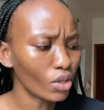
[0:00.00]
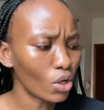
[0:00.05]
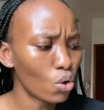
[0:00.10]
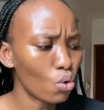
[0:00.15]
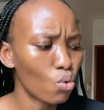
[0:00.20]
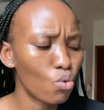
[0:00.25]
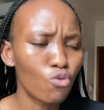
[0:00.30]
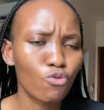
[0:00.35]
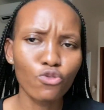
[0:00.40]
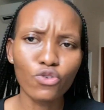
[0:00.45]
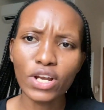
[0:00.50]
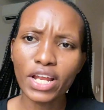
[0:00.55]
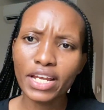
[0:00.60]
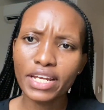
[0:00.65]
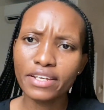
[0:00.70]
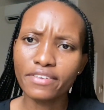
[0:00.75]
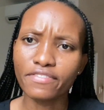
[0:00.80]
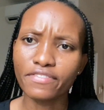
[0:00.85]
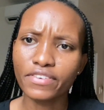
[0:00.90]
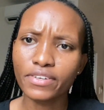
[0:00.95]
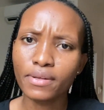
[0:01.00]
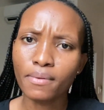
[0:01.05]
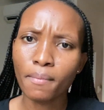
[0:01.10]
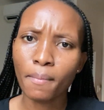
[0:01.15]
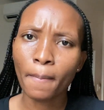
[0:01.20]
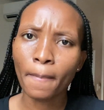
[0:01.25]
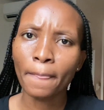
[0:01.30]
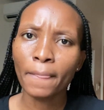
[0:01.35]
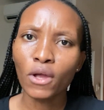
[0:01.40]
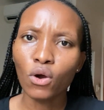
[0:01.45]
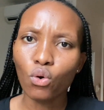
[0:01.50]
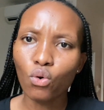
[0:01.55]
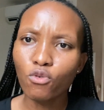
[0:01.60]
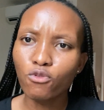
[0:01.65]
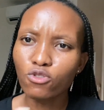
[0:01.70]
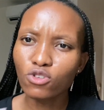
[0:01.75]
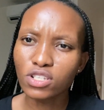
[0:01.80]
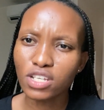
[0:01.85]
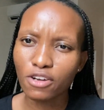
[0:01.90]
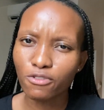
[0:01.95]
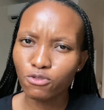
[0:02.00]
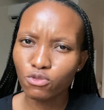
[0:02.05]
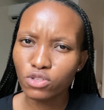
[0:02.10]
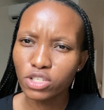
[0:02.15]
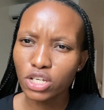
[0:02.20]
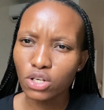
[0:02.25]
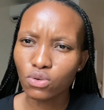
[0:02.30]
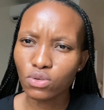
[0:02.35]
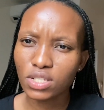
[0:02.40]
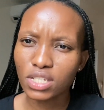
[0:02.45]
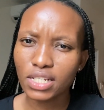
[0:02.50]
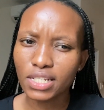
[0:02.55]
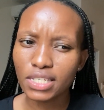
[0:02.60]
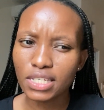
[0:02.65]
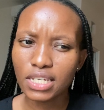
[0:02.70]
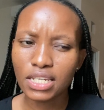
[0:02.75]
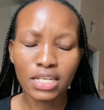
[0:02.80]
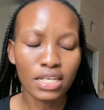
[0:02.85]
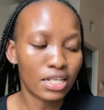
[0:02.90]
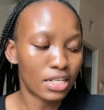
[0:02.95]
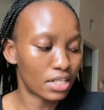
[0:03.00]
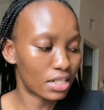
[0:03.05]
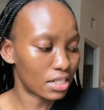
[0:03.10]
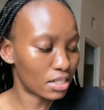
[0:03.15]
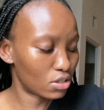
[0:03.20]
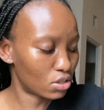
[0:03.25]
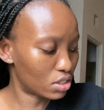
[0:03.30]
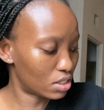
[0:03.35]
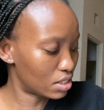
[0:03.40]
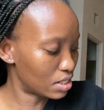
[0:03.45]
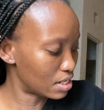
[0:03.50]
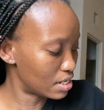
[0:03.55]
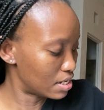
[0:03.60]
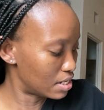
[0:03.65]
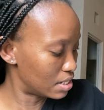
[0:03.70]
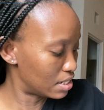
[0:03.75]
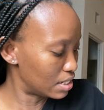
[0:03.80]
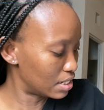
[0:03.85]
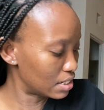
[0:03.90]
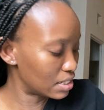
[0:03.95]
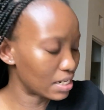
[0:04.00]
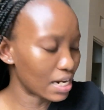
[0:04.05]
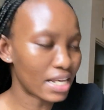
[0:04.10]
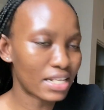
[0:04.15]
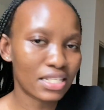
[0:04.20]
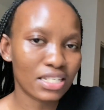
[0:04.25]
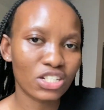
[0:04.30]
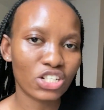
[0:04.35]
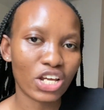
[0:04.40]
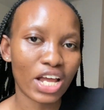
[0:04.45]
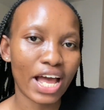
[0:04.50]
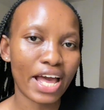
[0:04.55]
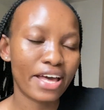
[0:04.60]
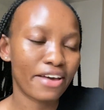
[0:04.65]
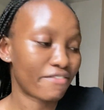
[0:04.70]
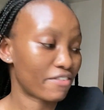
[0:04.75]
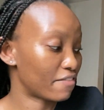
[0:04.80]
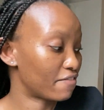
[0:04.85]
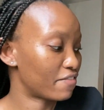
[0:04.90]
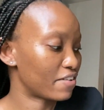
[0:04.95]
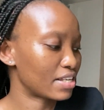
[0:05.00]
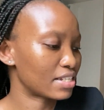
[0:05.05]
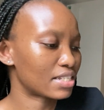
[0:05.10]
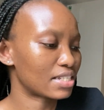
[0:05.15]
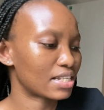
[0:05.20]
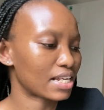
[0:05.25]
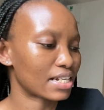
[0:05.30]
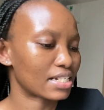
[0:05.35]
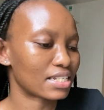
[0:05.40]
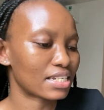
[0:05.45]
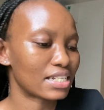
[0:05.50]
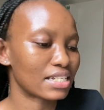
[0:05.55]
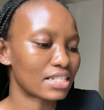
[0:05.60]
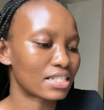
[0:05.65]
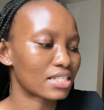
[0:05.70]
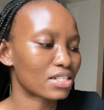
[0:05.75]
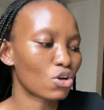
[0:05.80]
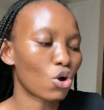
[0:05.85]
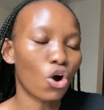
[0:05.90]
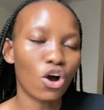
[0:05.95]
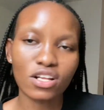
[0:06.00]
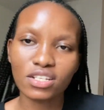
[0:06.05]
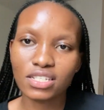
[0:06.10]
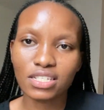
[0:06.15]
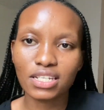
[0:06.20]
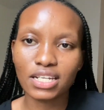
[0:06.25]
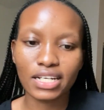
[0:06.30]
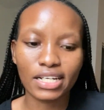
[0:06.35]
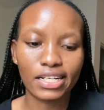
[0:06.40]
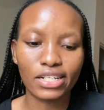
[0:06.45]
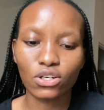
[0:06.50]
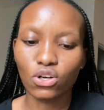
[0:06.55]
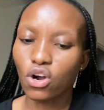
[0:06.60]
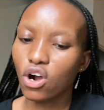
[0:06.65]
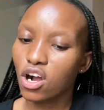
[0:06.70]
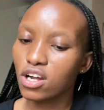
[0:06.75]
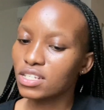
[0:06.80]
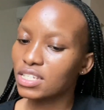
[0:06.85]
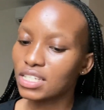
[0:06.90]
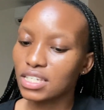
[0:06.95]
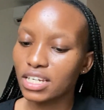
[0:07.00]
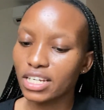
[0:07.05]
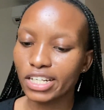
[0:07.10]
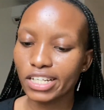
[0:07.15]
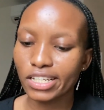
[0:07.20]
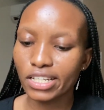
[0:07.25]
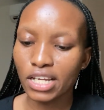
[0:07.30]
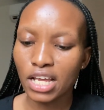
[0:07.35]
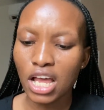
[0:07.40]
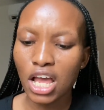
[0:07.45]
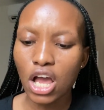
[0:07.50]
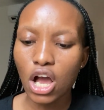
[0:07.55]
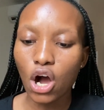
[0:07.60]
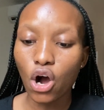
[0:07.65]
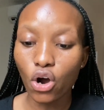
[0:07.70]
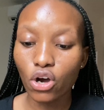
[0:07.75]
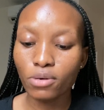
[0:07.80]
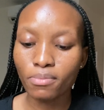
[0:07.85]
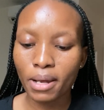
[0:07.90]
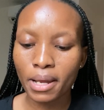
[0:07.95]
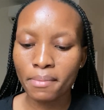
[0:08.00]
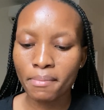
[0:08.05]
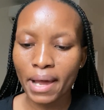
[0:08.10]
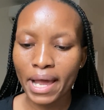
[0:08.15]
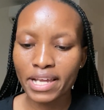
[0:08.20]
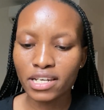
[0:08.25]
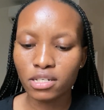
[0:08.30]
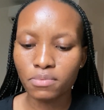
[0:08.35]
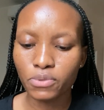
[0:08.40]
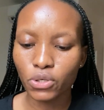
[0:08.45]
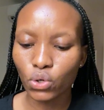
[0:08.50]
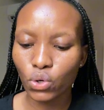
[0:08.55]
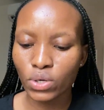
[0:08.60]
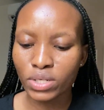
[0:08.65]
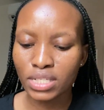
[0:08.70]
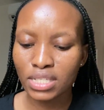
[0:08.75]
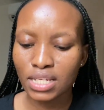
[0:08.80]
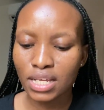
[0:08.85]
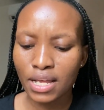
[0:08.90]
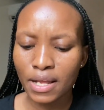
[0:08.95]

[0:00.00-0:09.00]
Uvule live. Ufunza lokuthilithini. These days nje I have a verse that is constantly on my mind, because